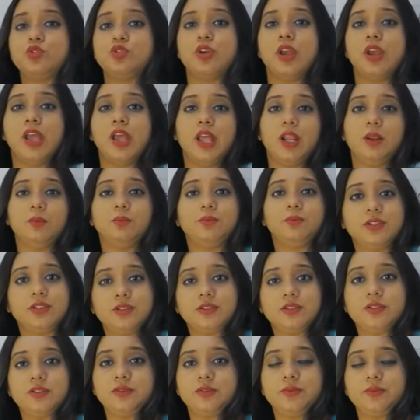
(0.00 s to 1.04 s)
helps
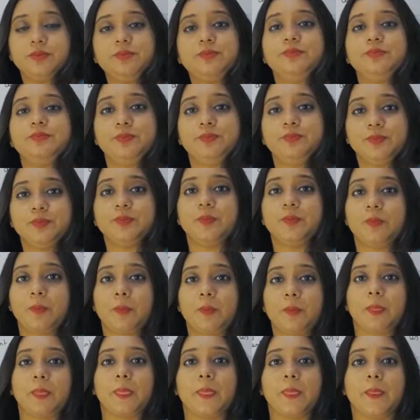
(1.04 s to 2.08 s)
us.
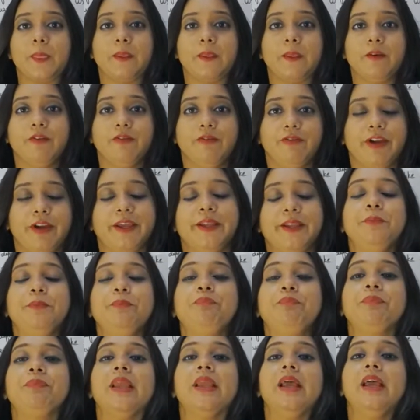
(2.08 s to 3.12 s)
Fine.
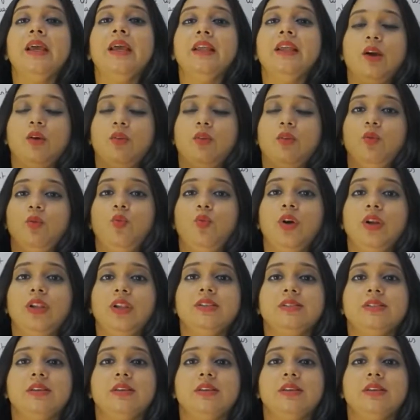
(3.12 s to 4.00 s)
Now, what is